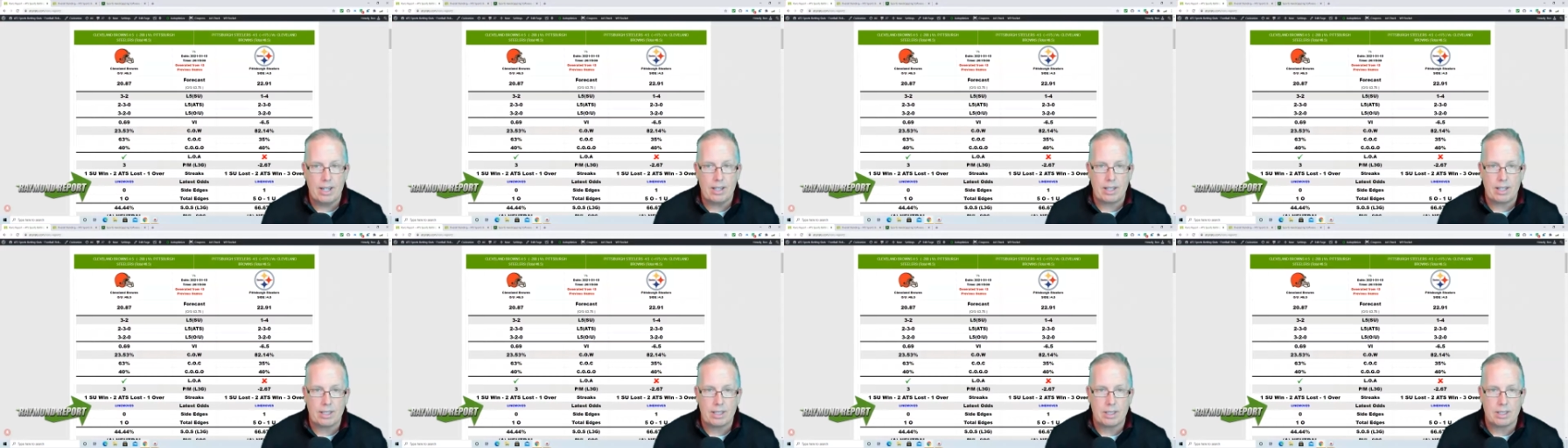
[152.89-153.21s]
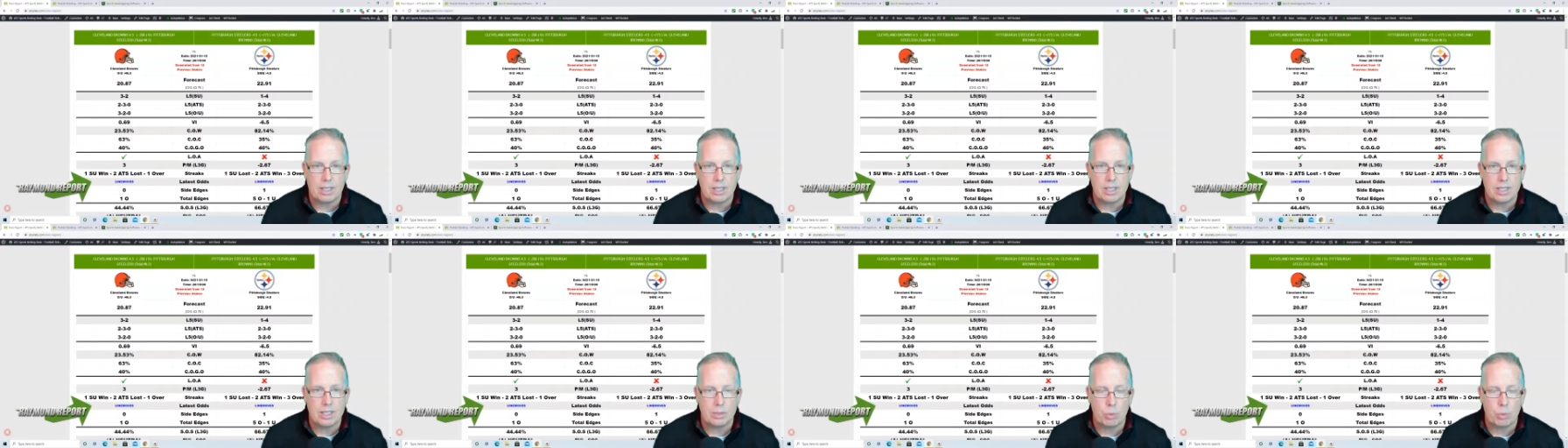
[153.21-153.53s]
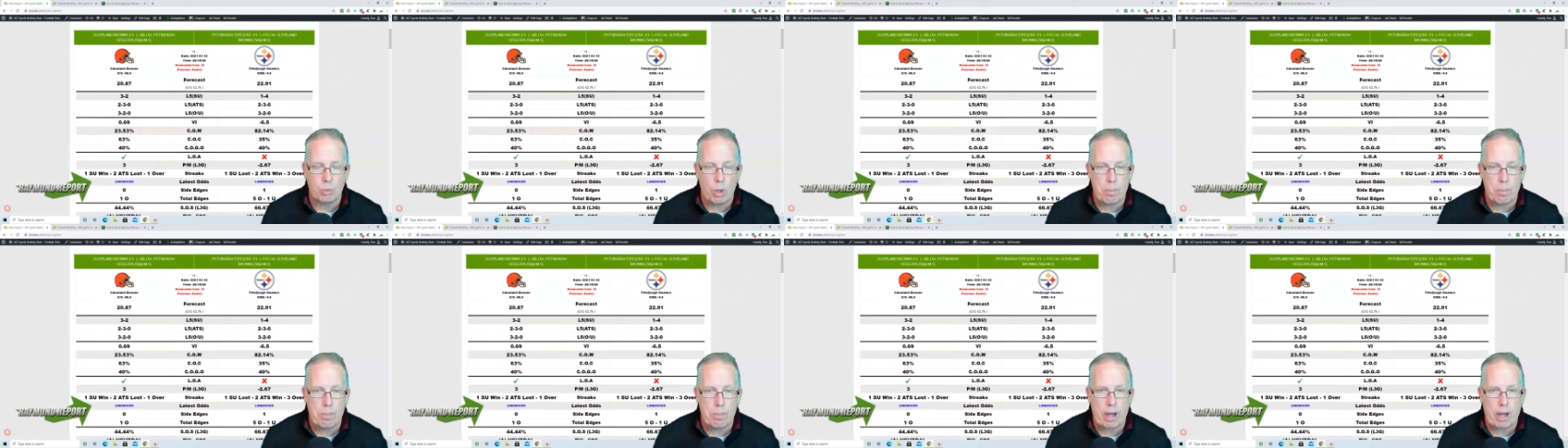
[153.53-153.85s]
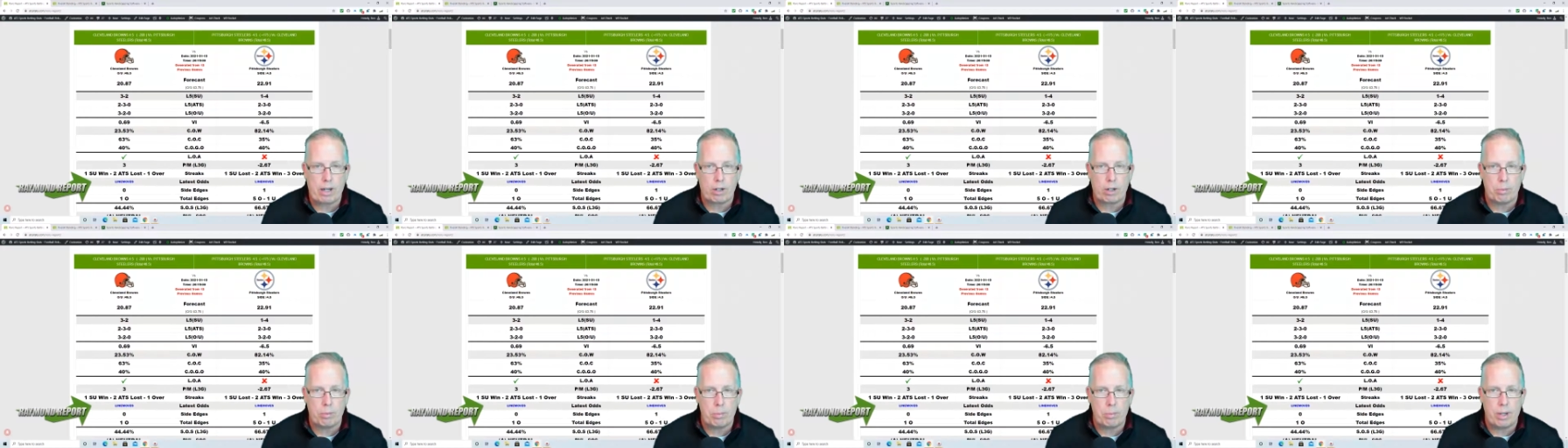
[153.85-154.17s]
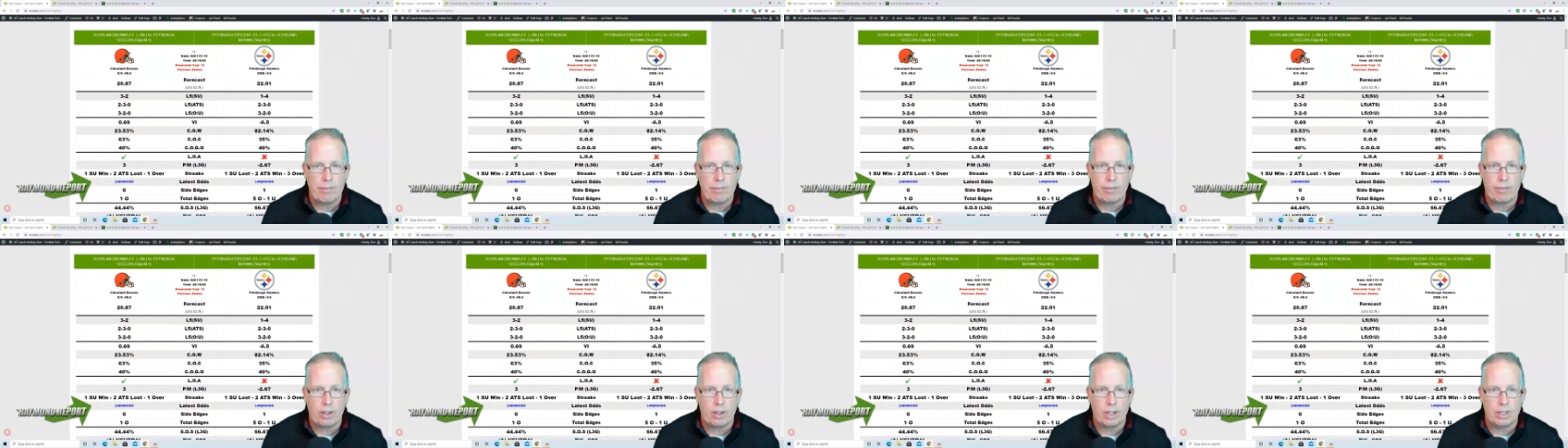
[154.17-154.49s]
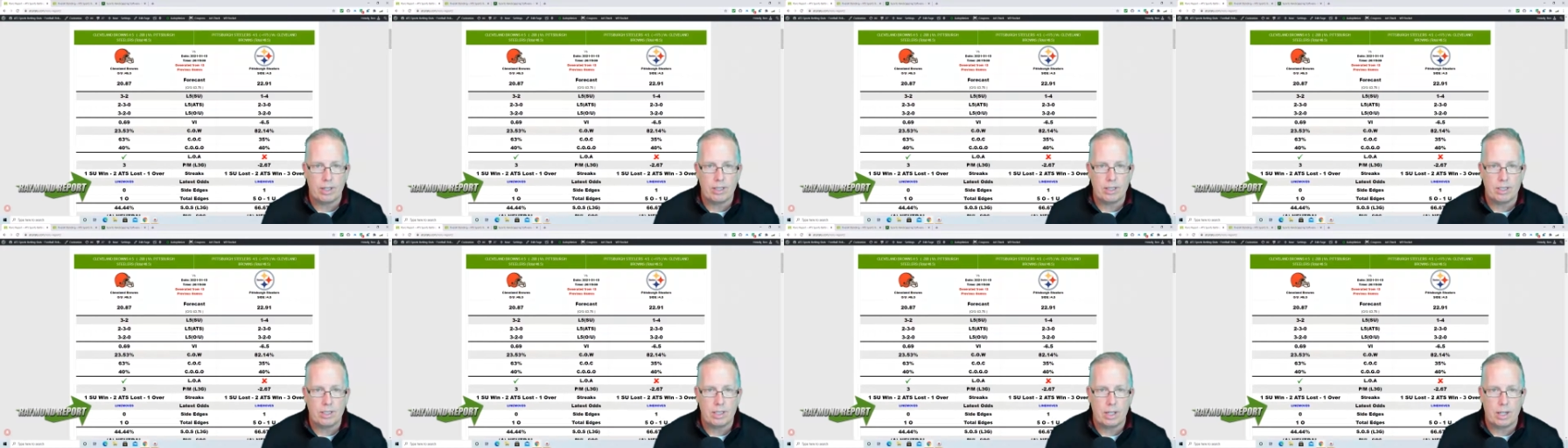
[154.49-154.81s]
because uh, when Baker
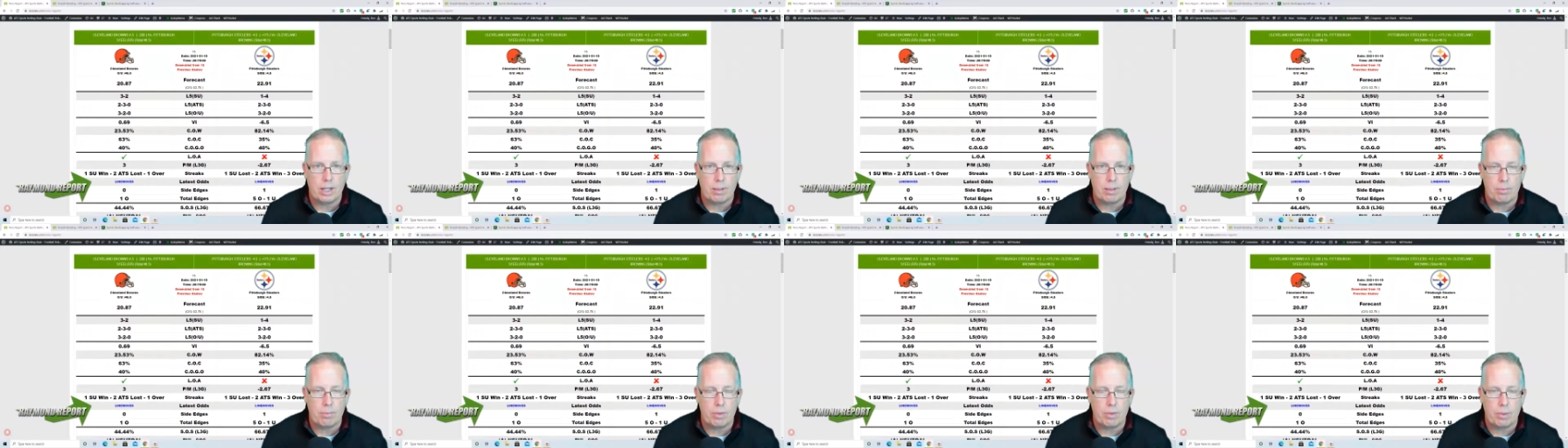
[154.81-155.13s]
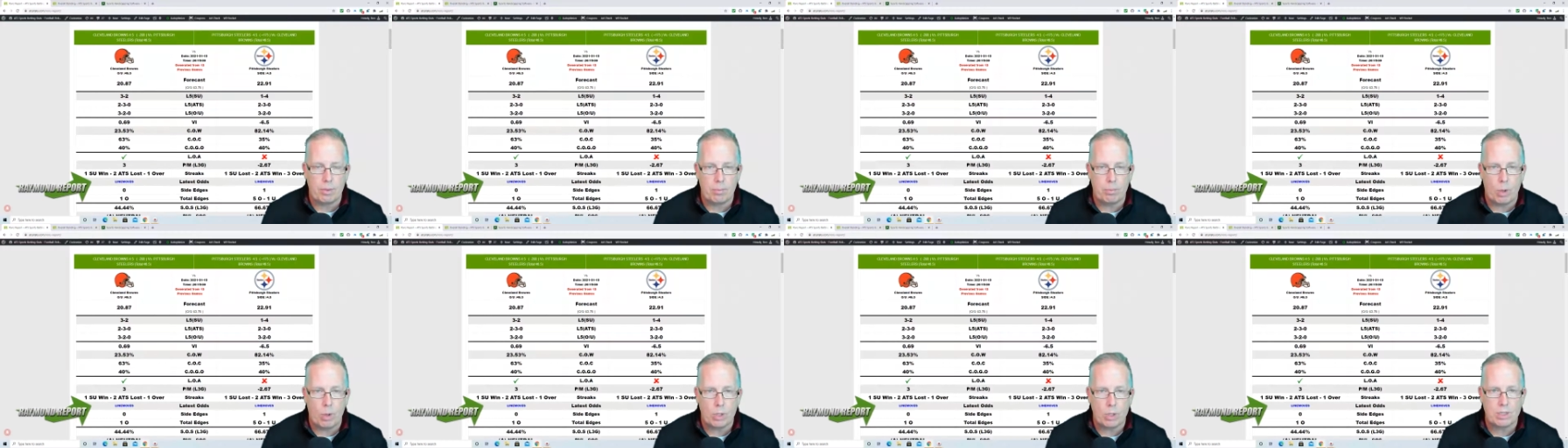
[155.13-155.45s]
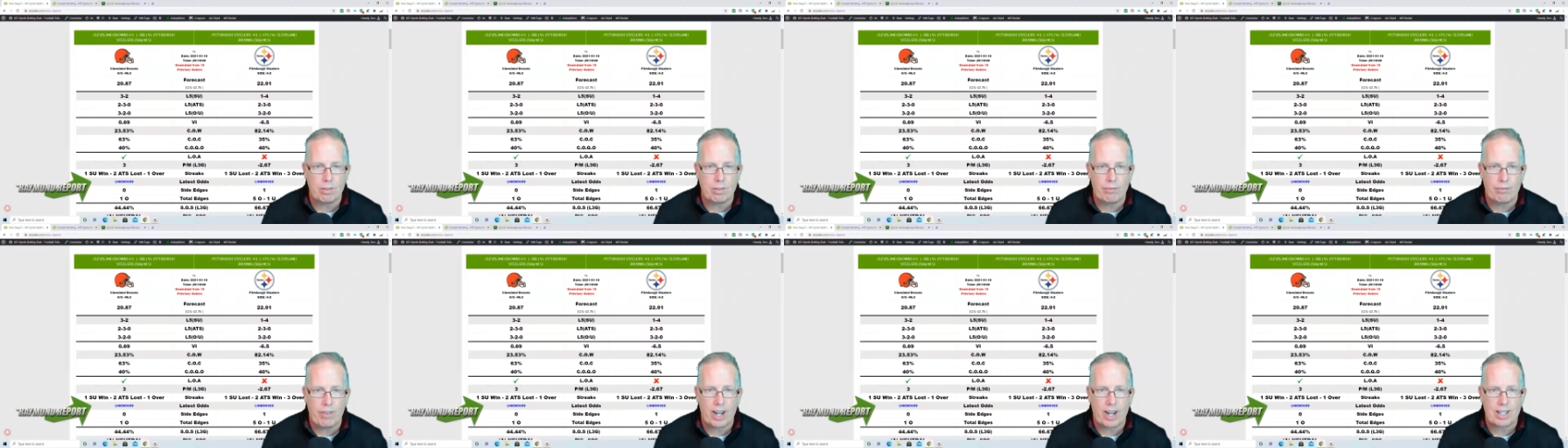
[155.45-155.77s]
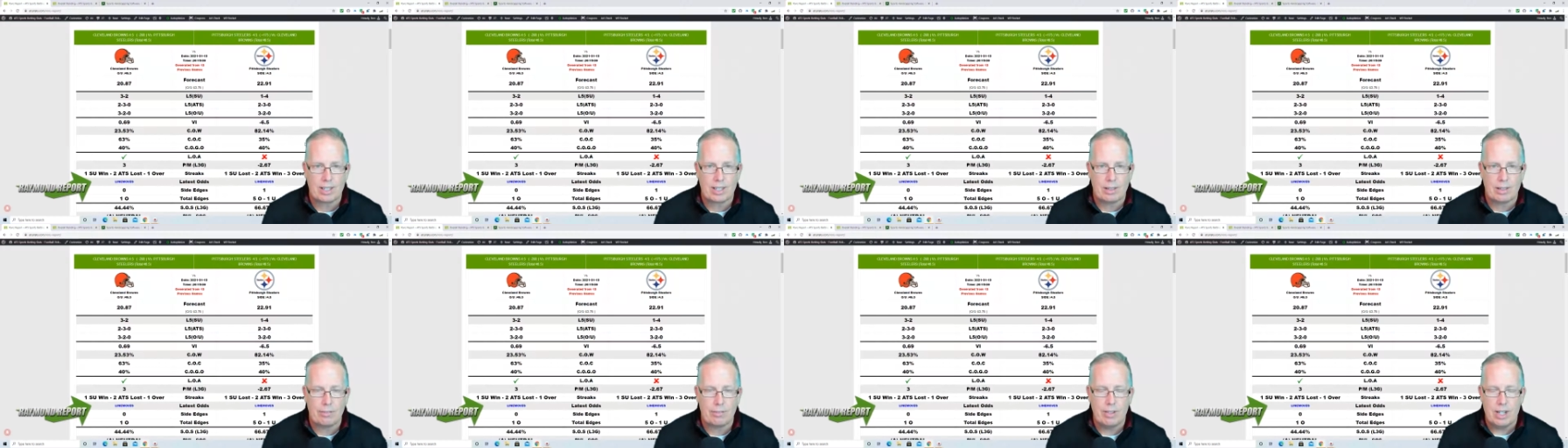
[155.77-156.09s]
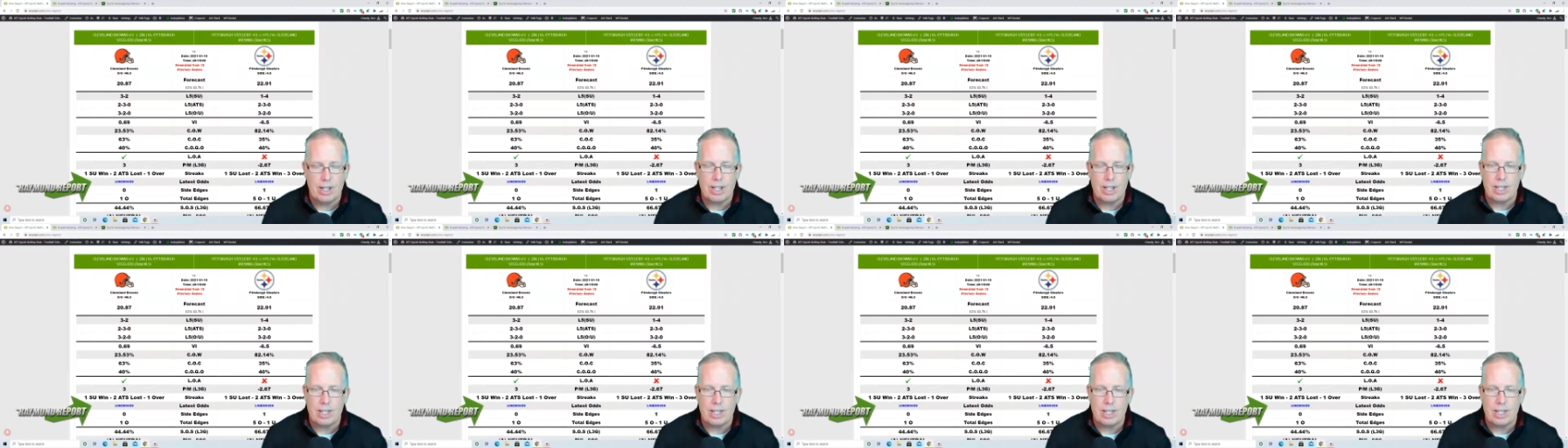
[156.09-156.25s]
Mayfield is uh, the most effective,